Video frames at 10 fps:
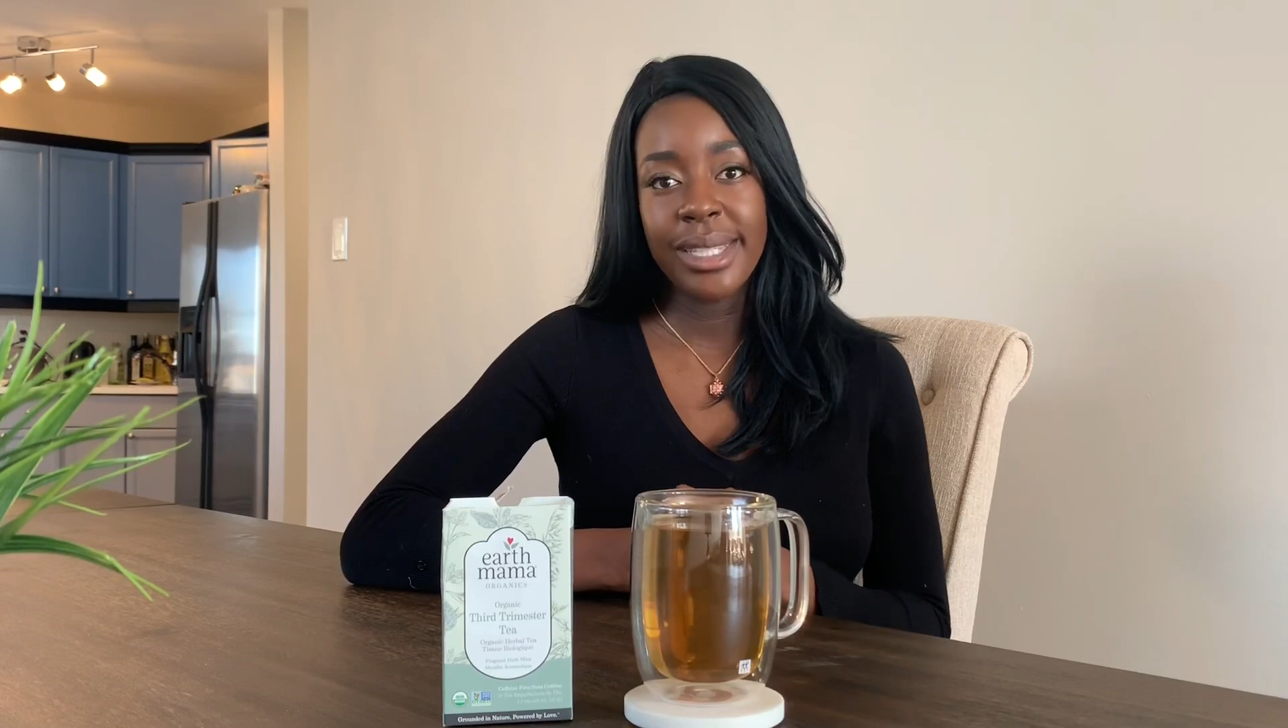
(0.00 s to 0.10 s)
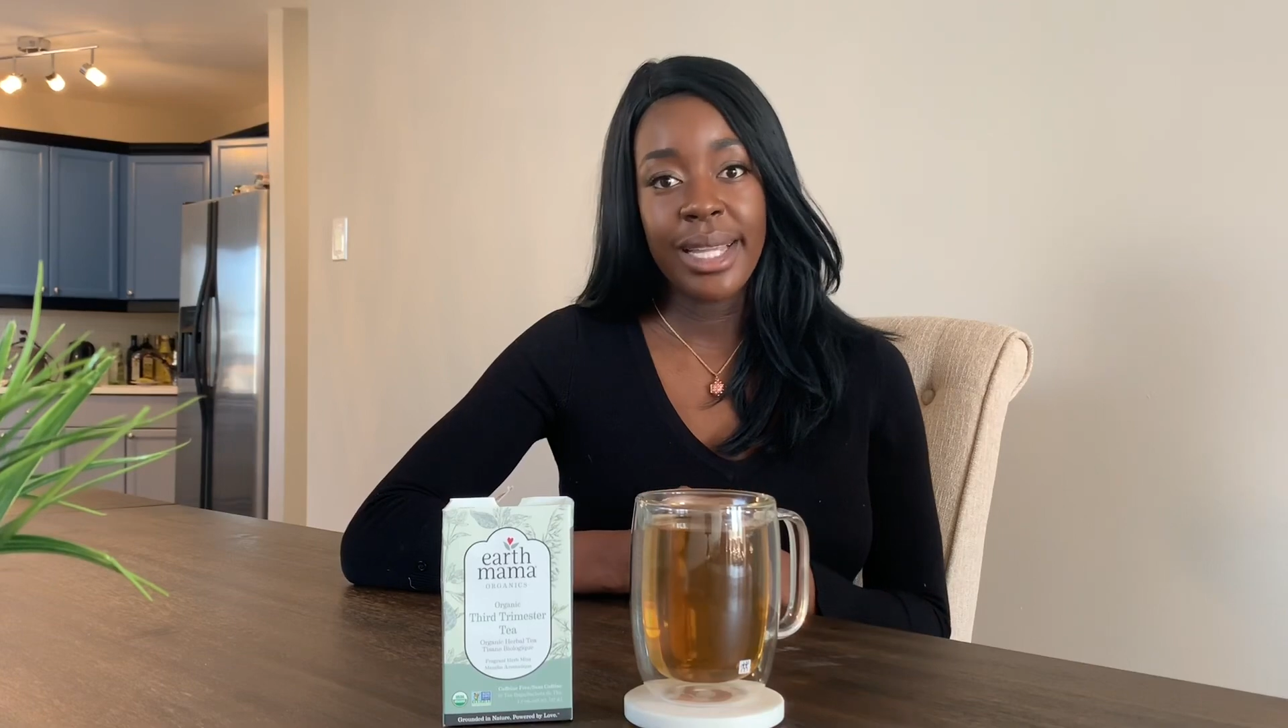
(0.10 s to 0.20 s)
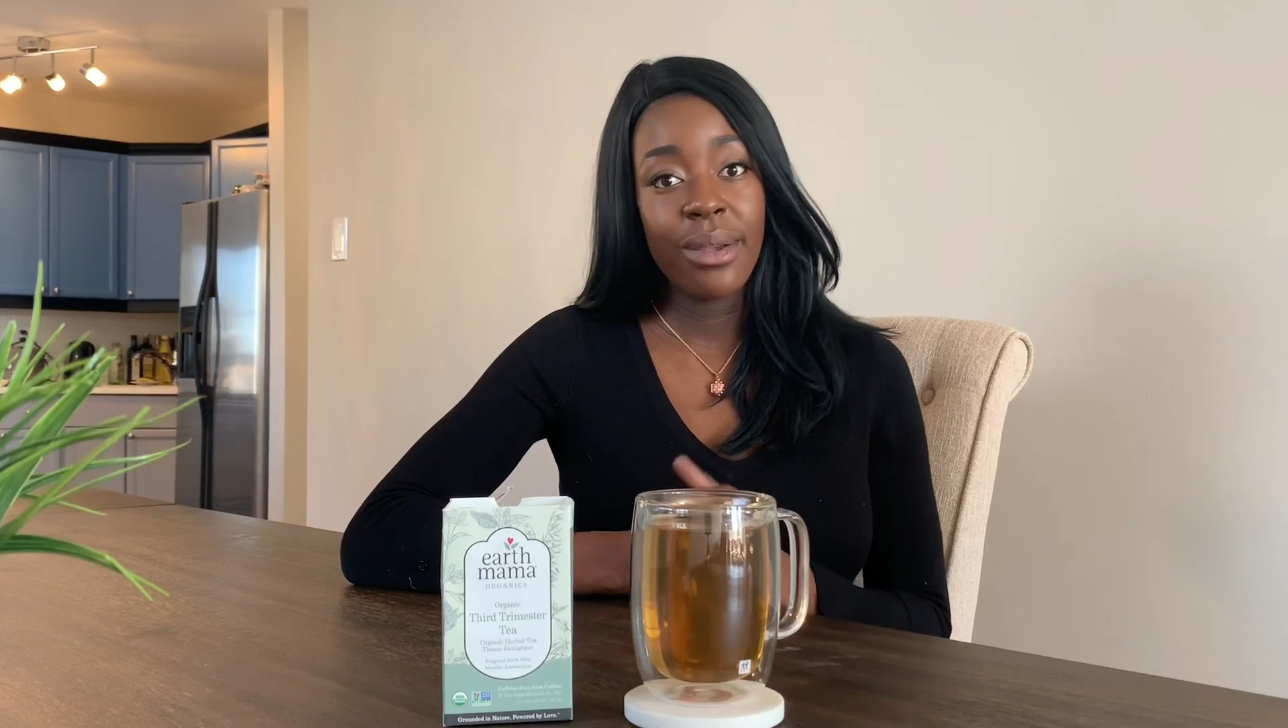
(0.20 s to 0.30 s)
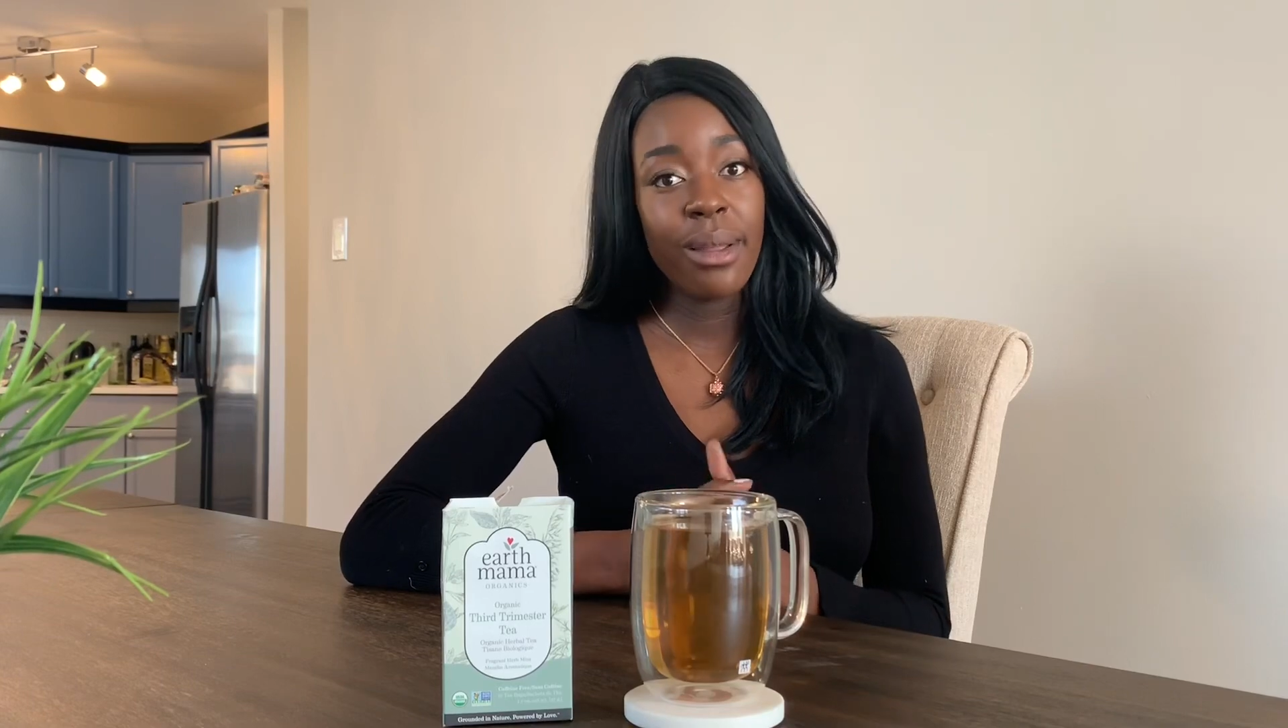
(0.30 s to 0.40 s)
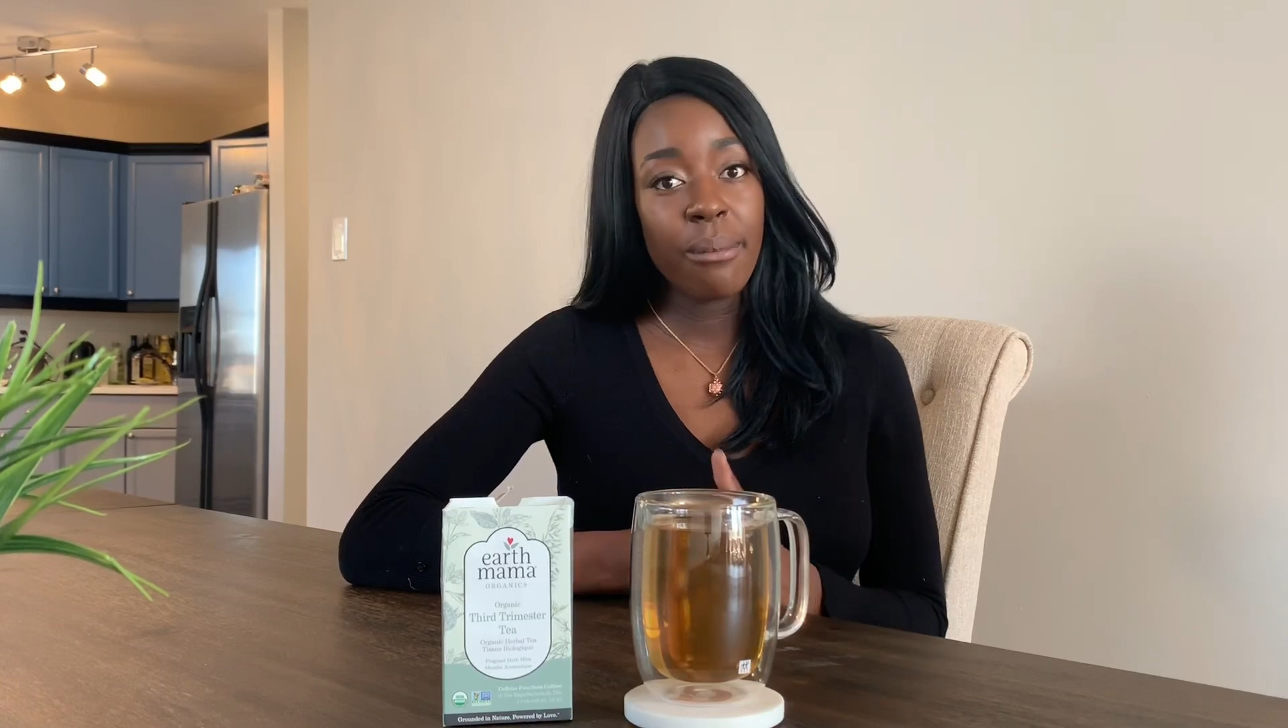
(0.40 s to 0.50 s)
that
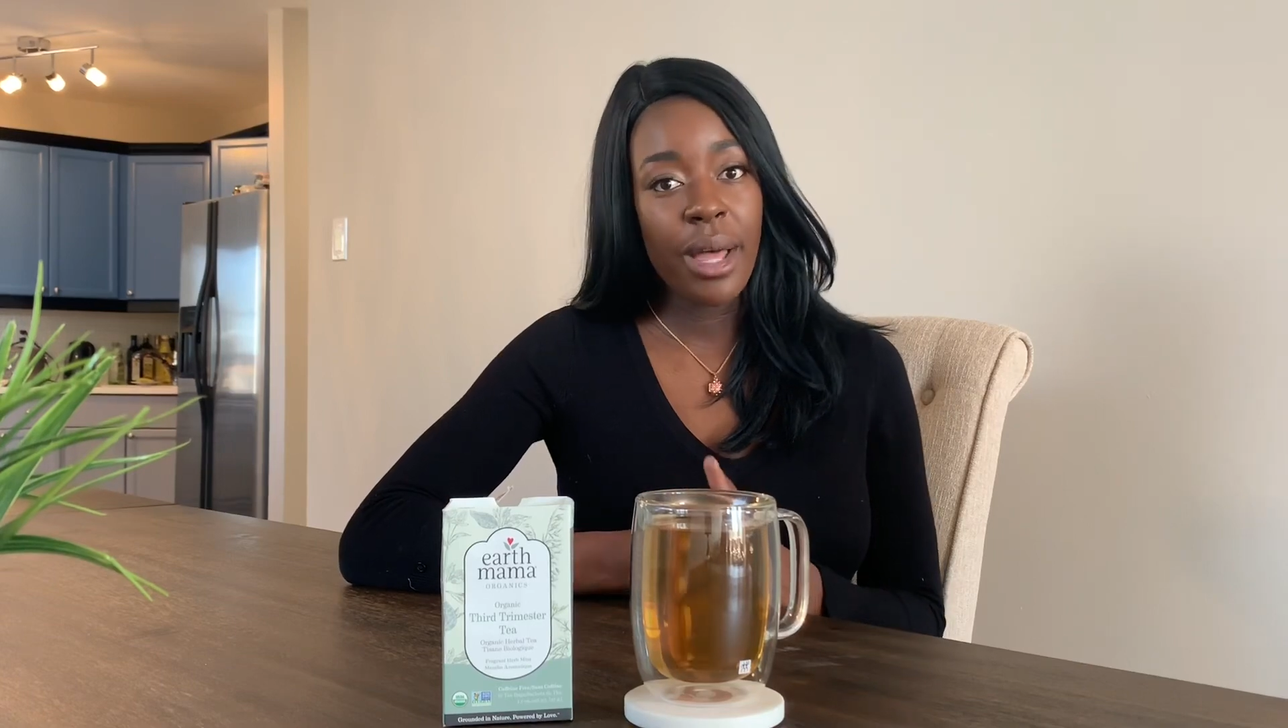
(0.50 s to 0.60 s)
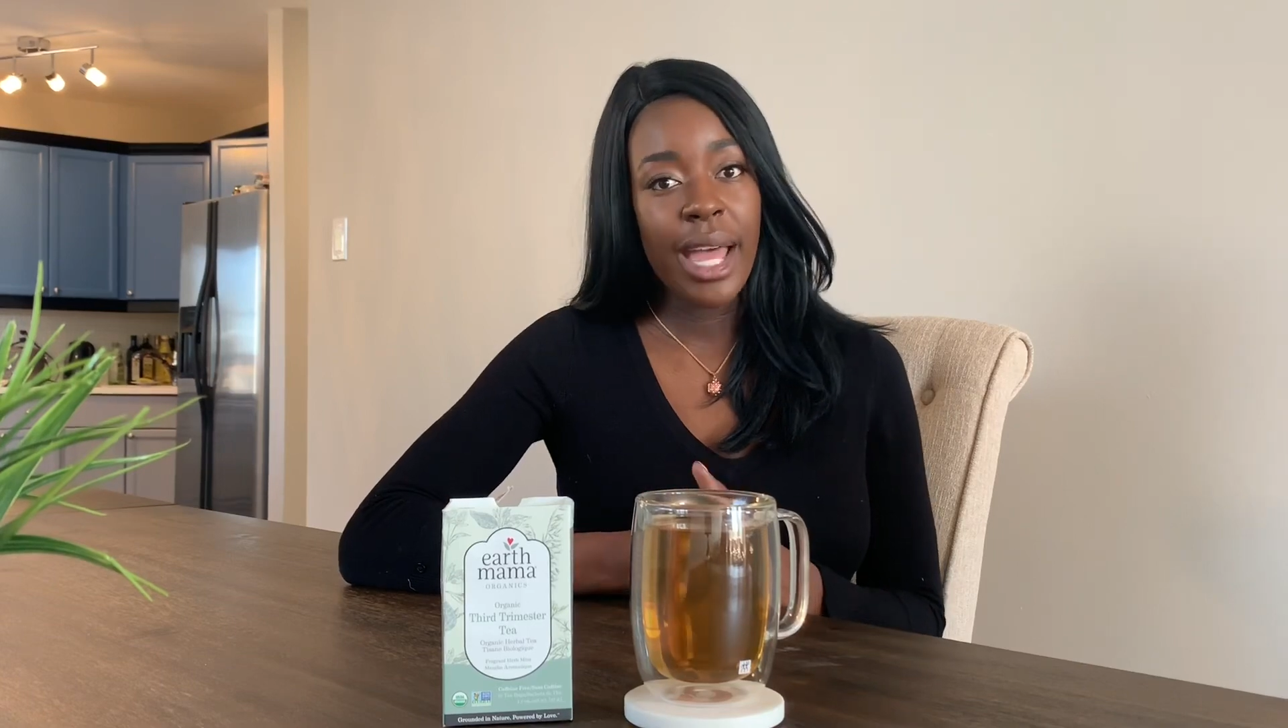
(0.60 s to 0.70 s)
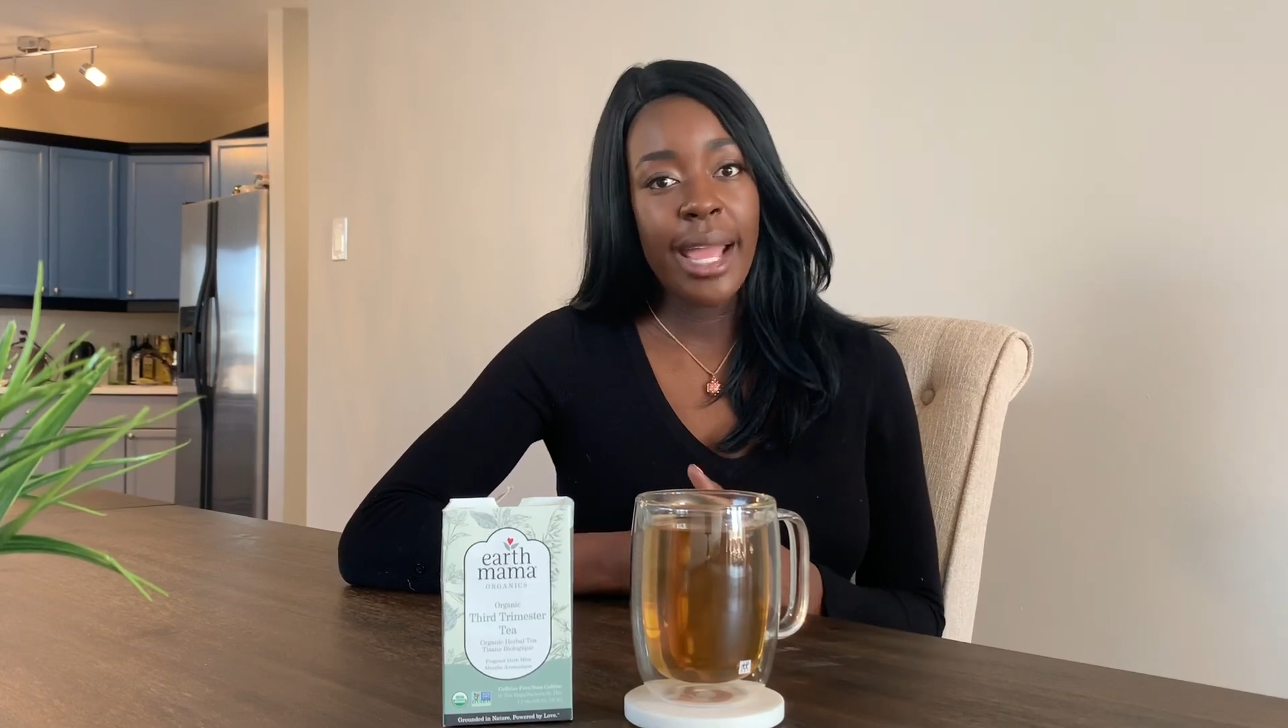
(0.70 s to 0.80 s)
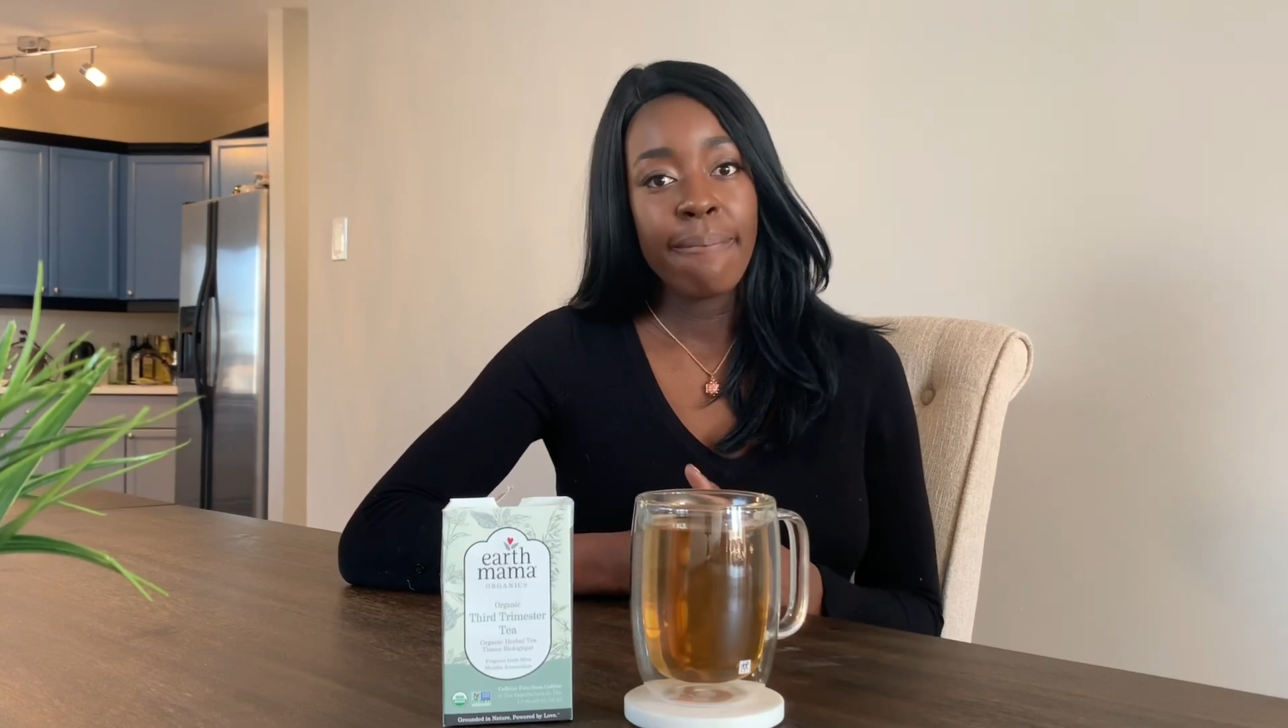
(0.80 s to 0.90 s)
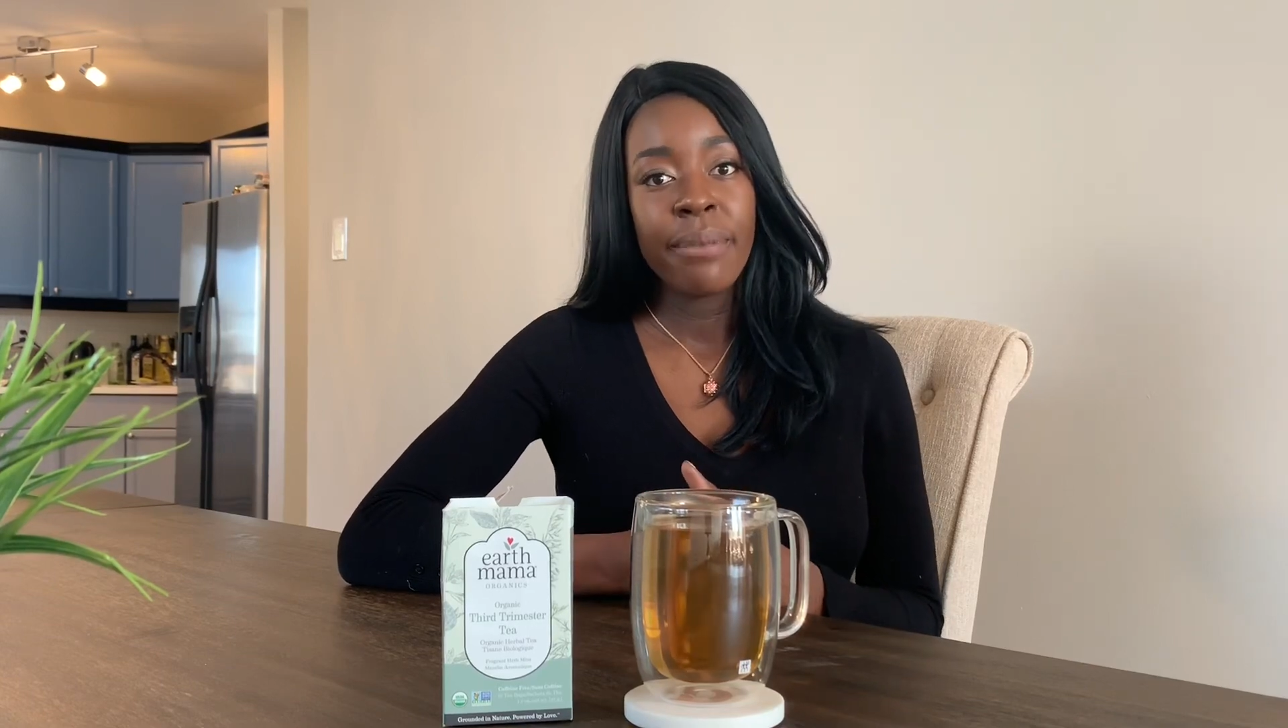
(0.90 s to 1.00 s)
you can
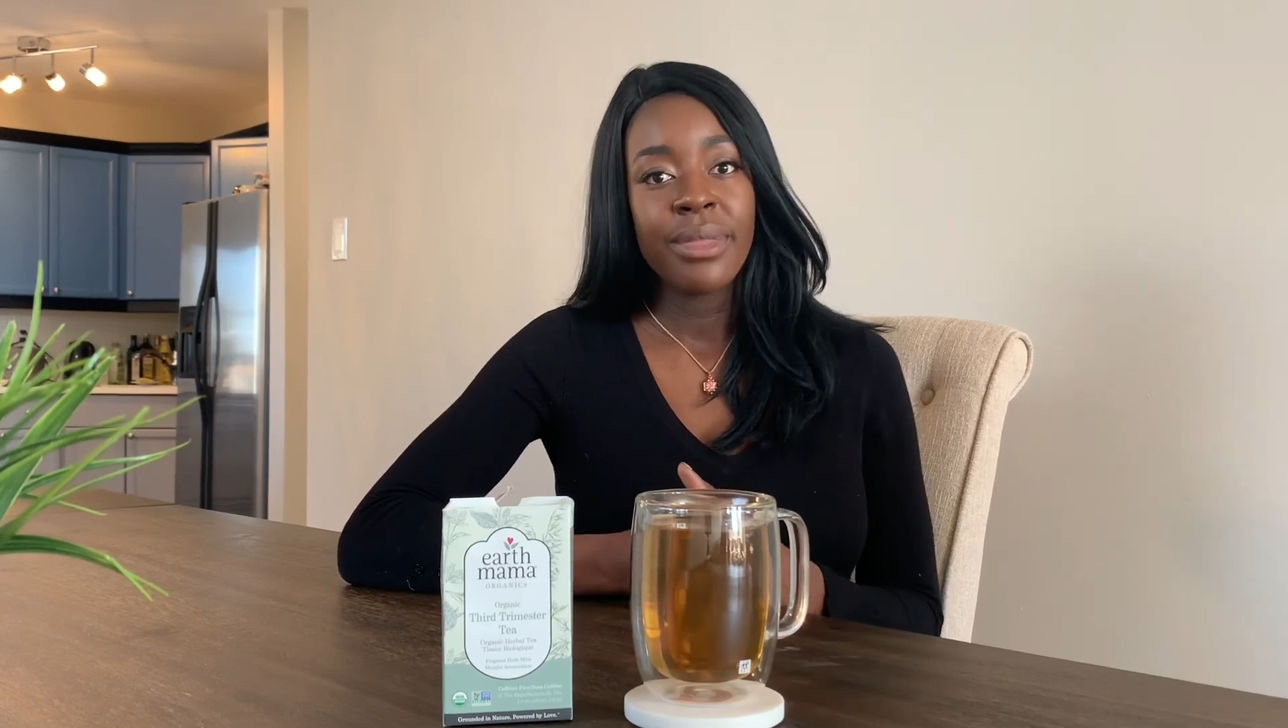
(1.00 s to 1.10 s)
buy